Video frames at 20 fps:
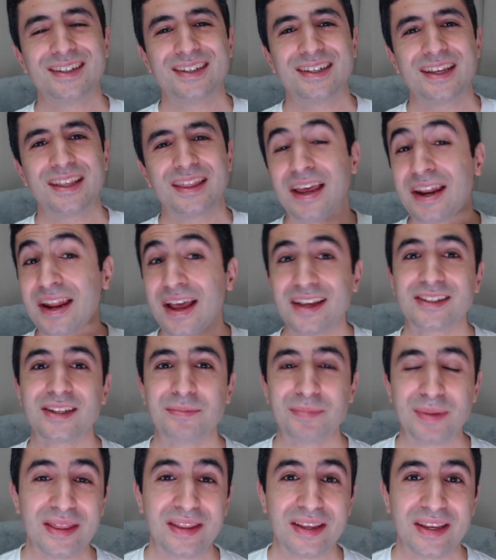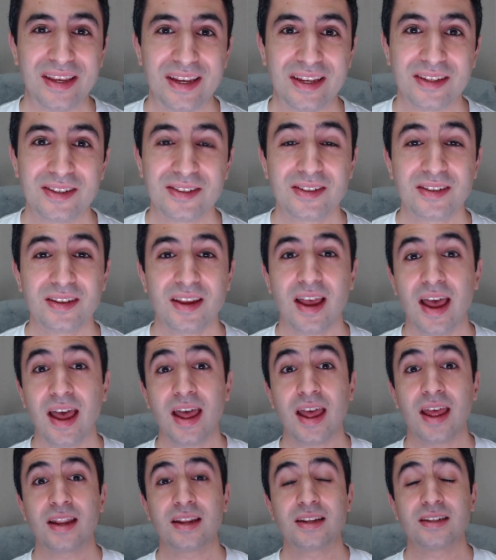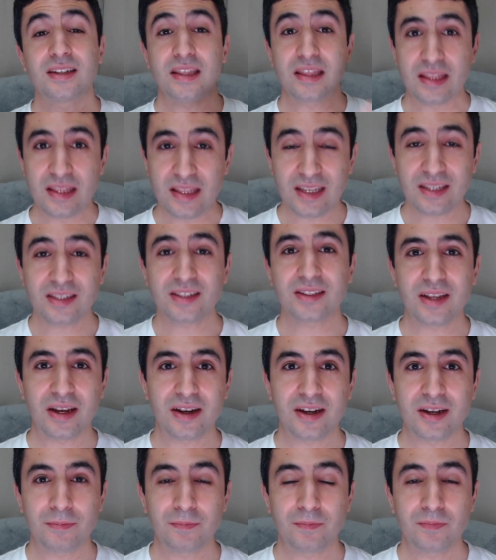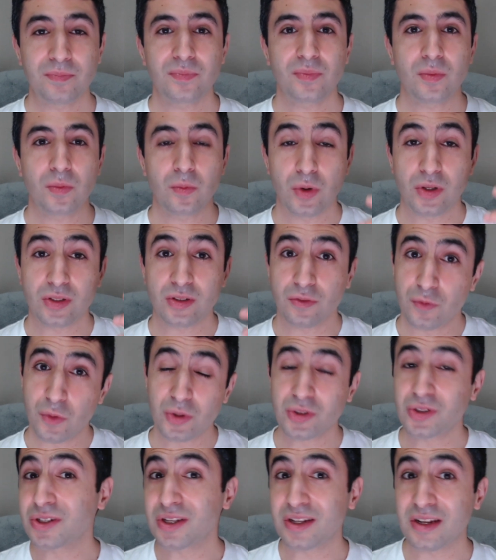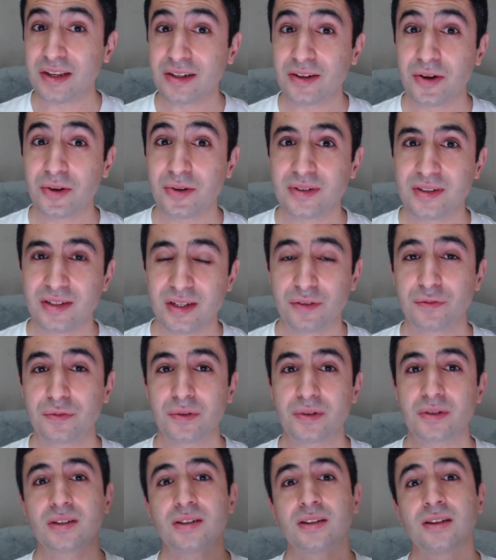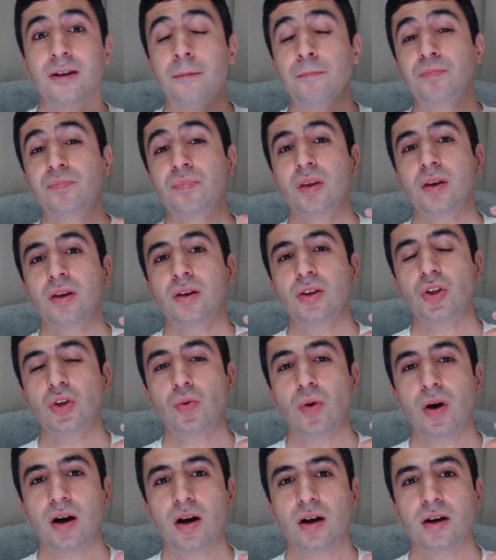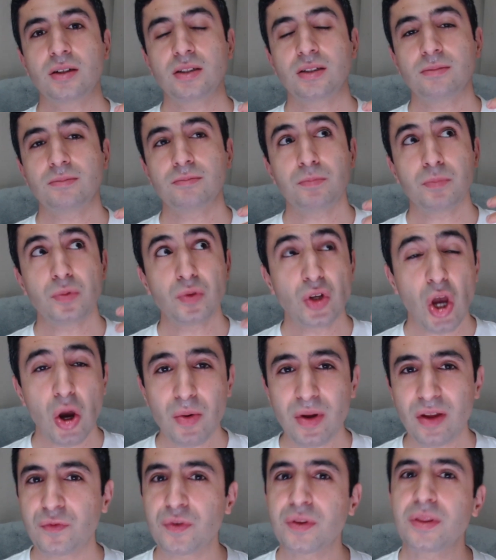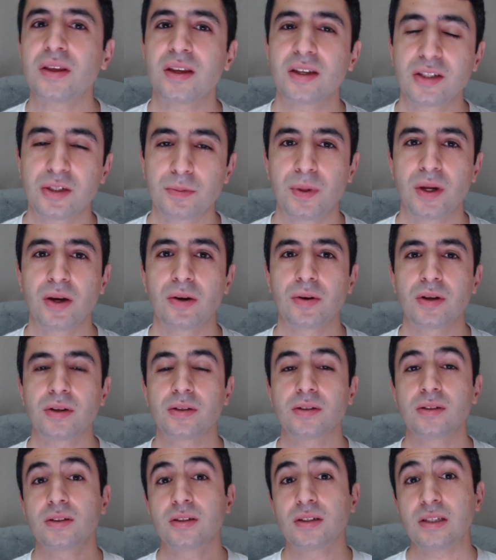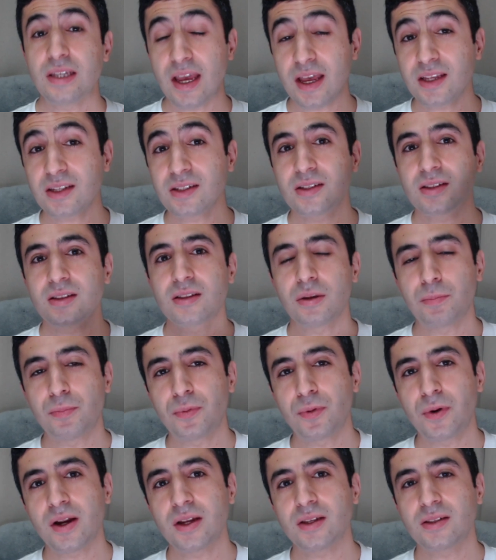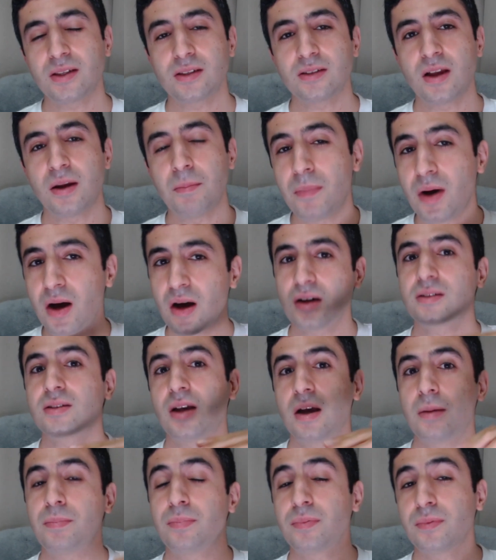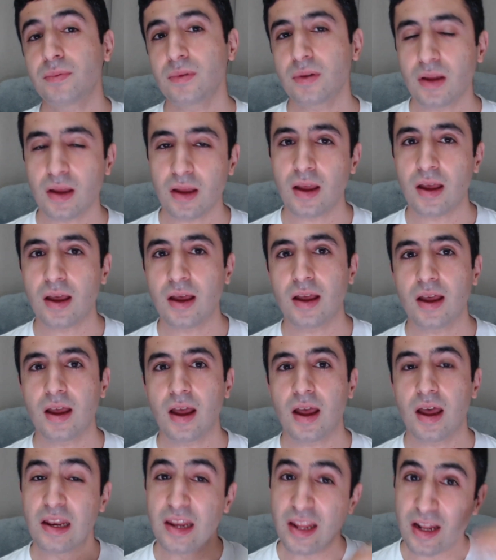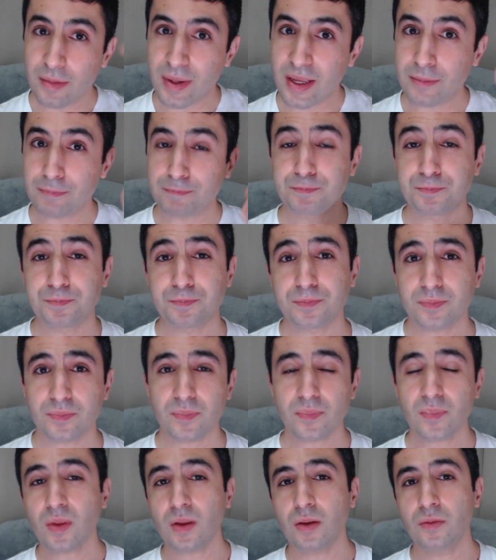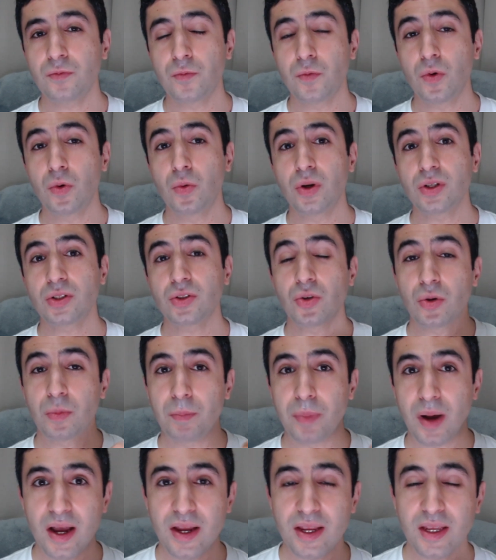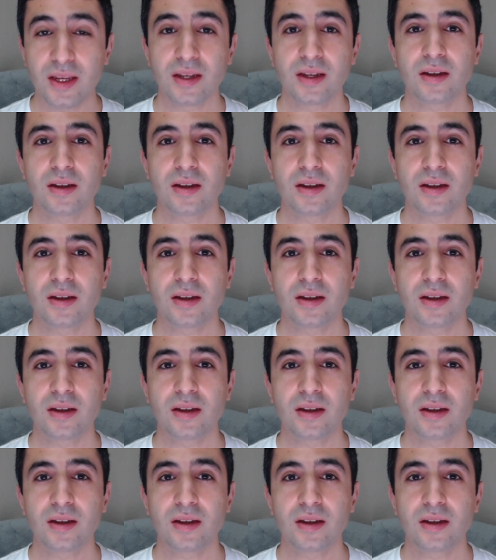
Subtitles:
That hasn't been the case, and this time was unfortunately no different. You are going for the experience. Yes, the prices are marked up a little bit for what you're buying,